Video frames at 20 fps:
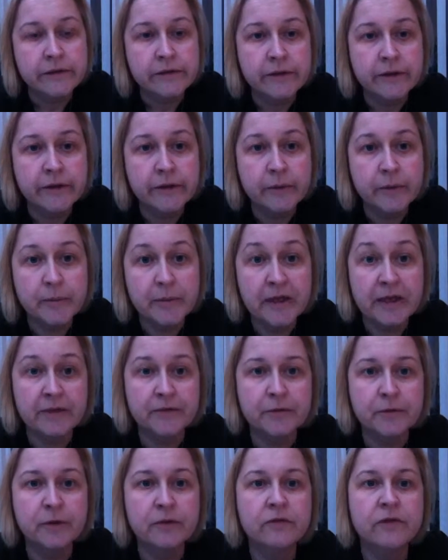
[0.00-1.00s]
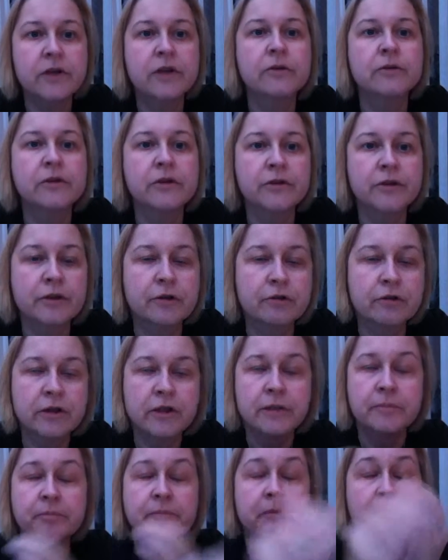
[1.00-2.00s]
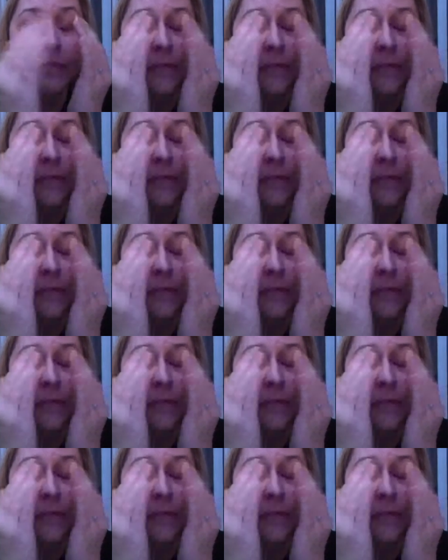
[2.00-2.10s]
So I might have to overdose on the cream